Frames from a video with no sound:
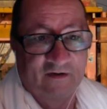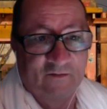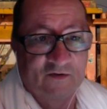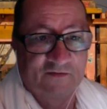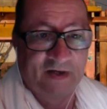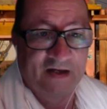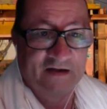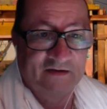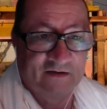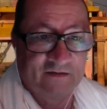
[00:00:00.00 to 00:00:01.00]
was
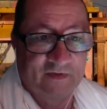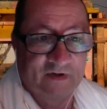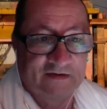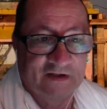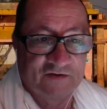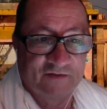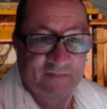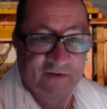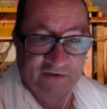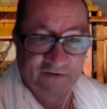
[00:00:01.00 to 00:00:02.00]
made such a
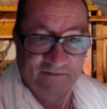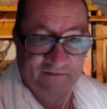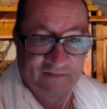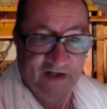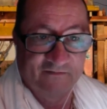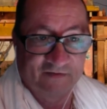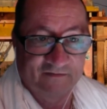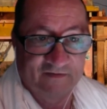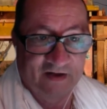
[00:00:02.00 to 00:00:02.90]
beauty. Never.